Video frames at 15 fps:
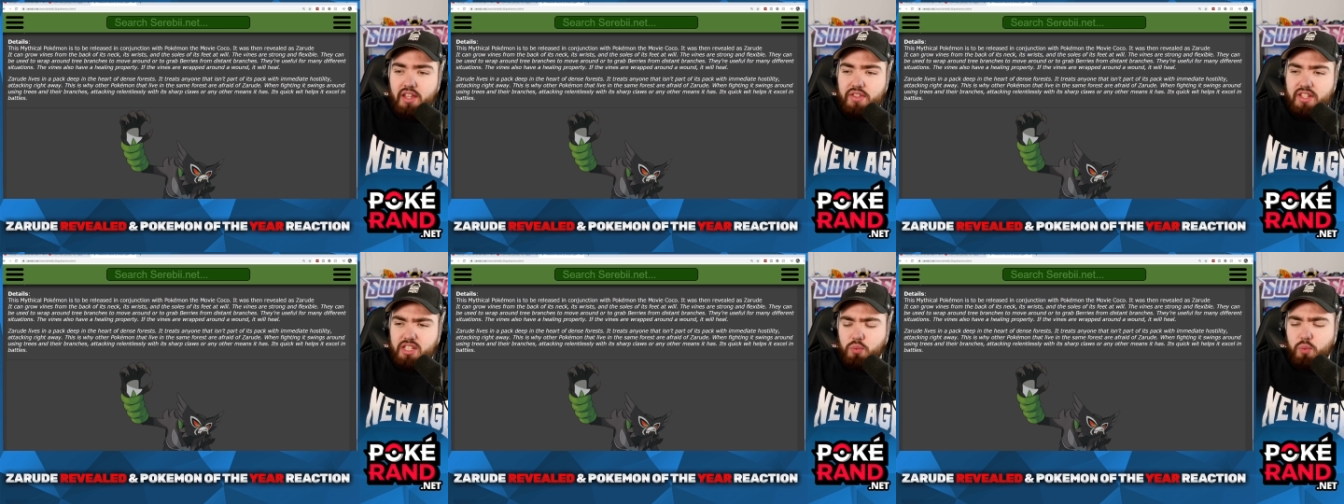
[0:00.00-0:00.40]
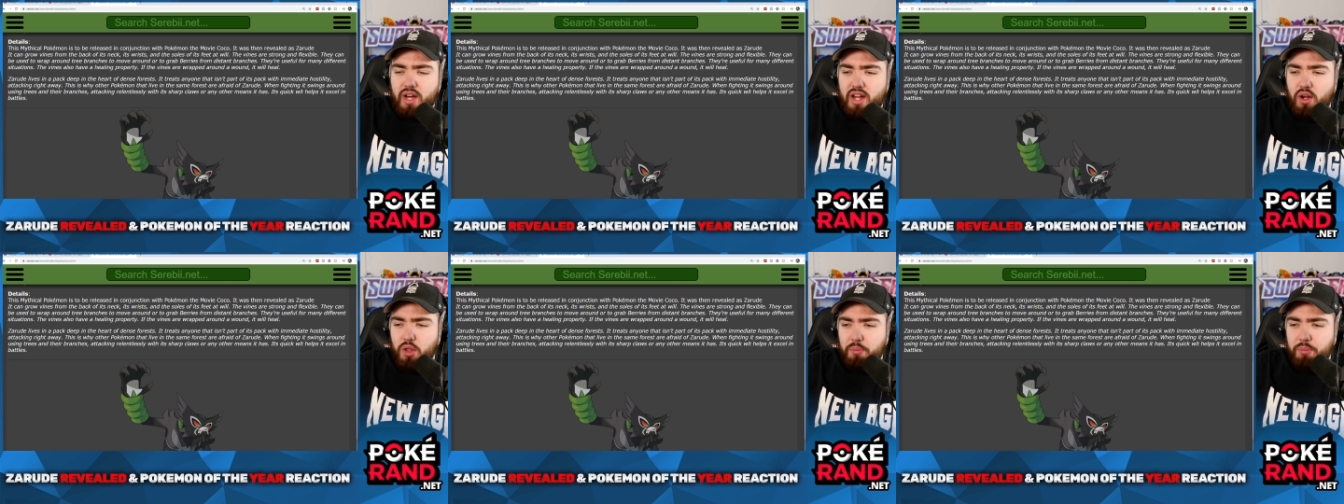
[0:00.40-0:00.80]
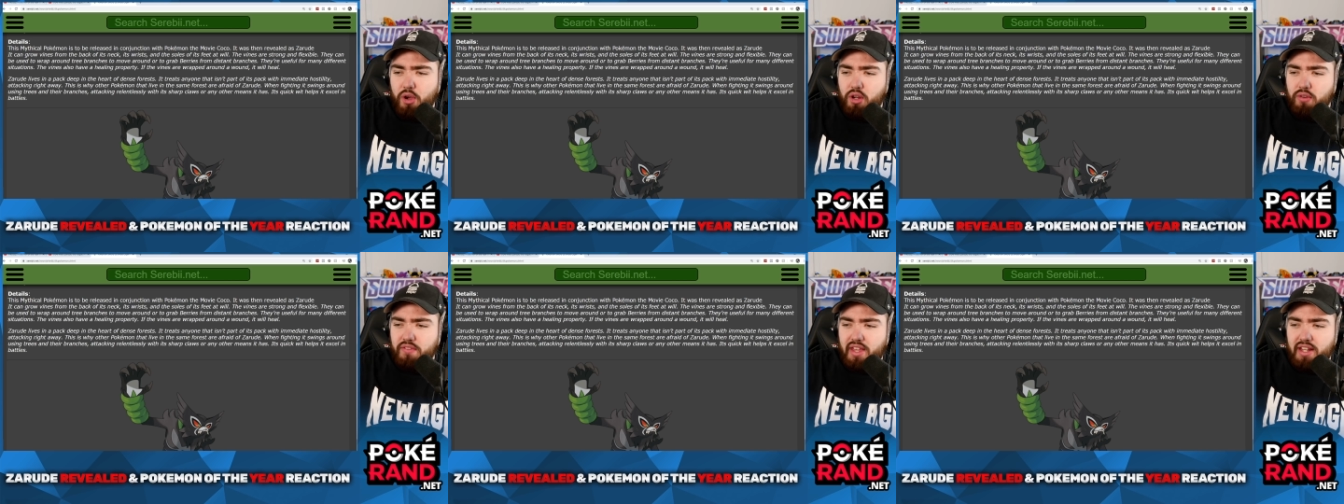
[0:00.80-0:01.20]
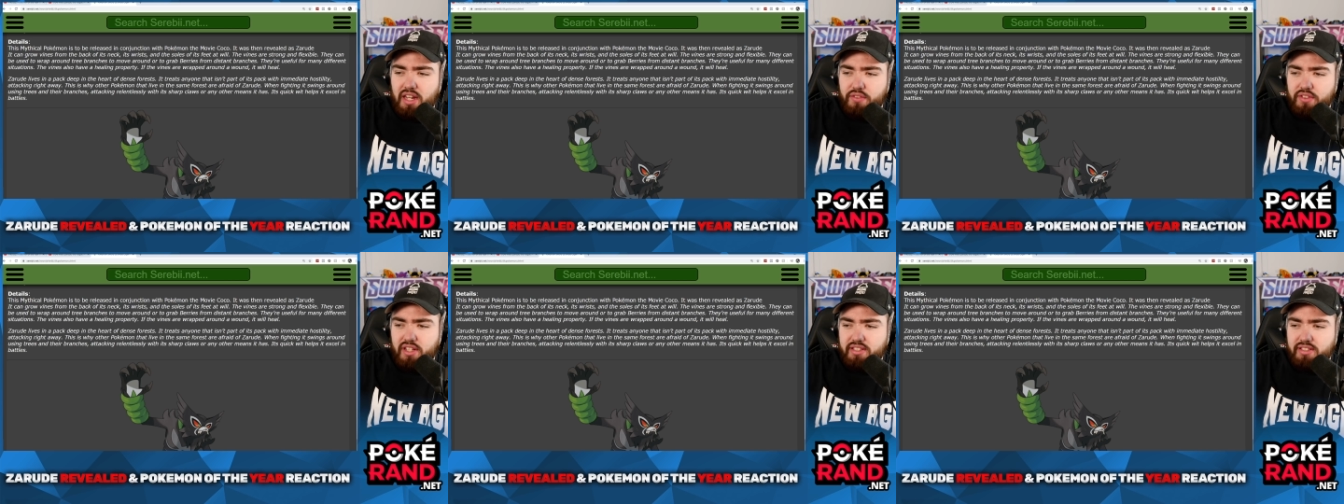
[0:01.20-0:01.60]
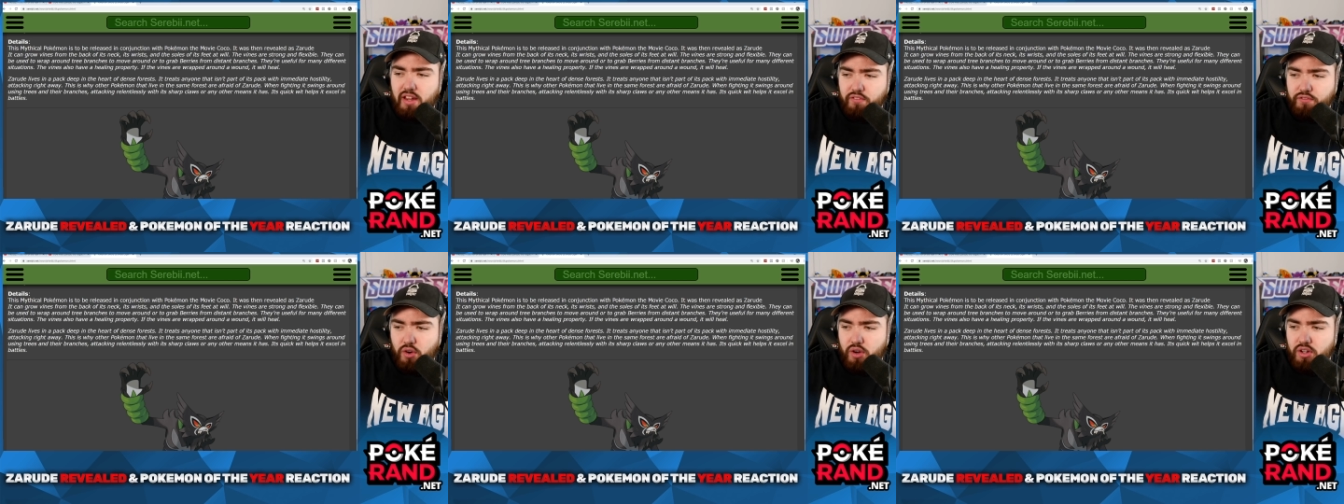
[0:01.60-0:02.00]
This is why other Pokemon that live in the
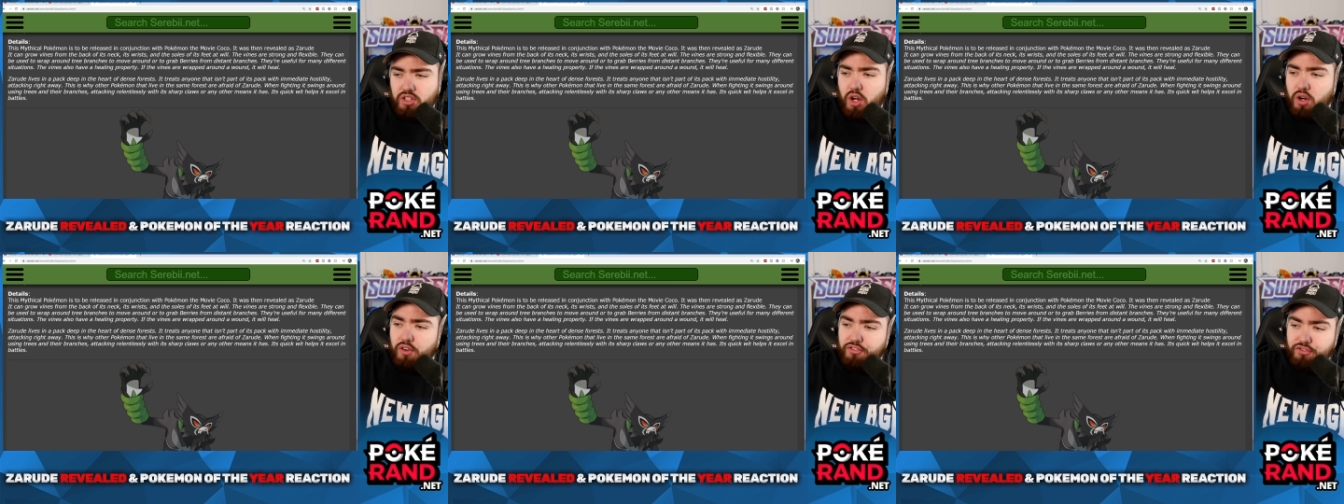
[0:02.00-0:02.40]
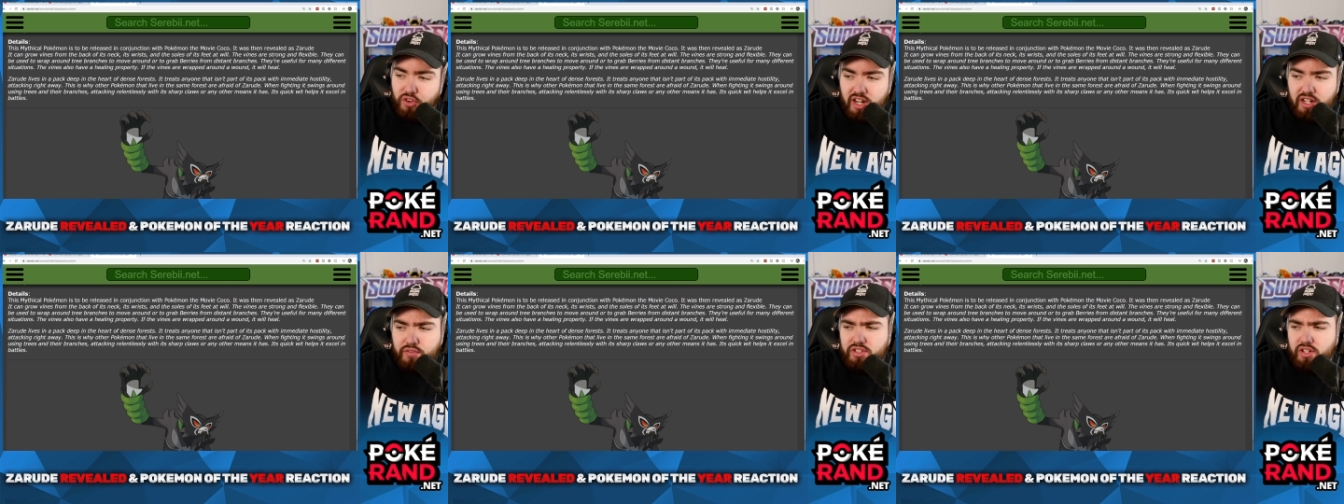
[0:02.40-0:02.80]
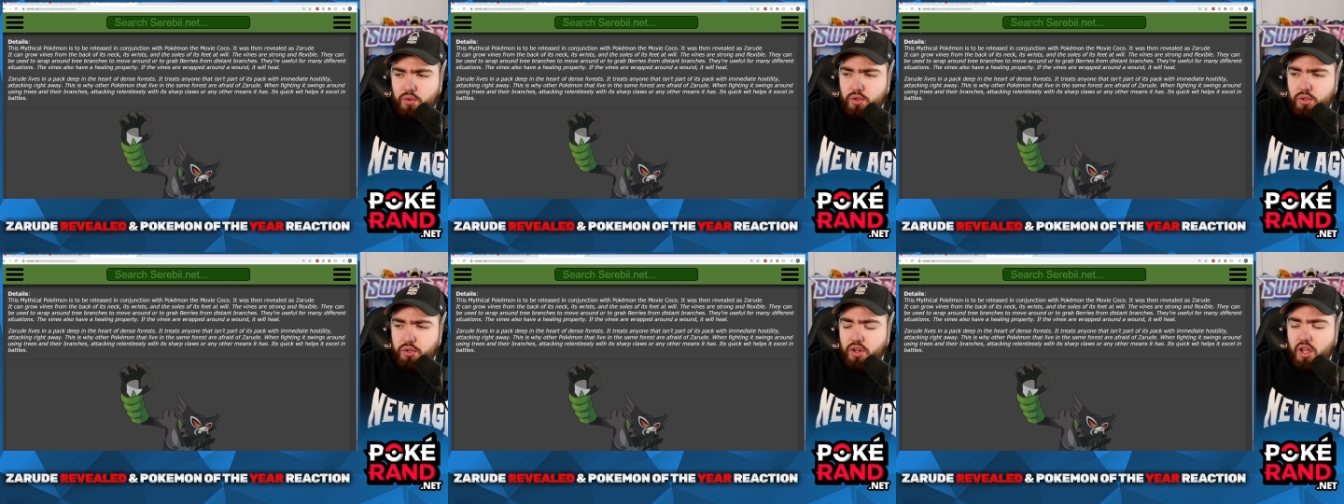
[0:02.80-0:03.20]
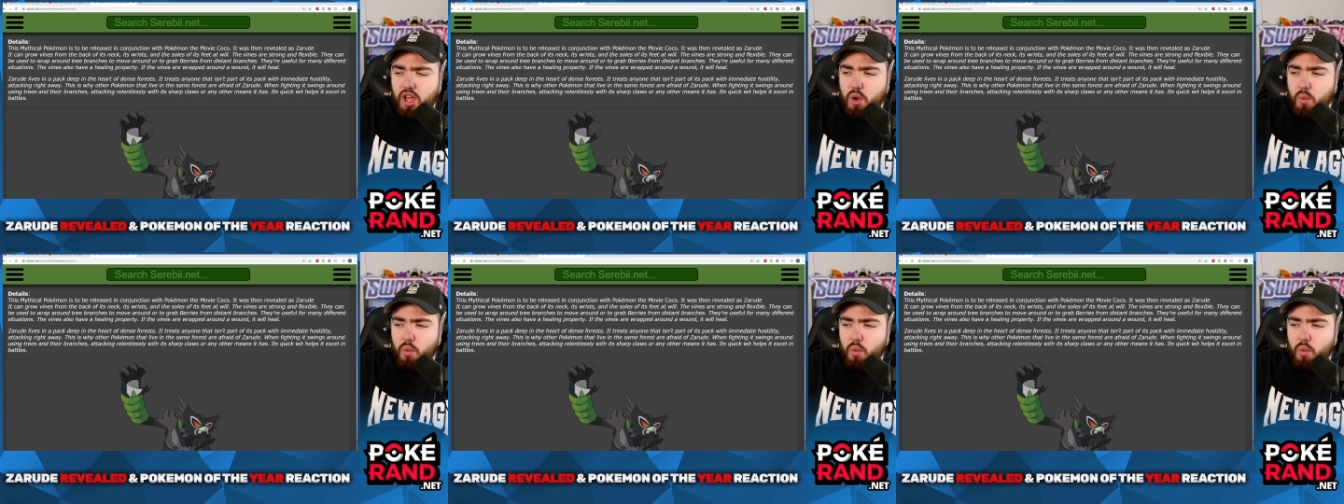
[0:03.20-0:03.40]
same forest are afraid of Zarude.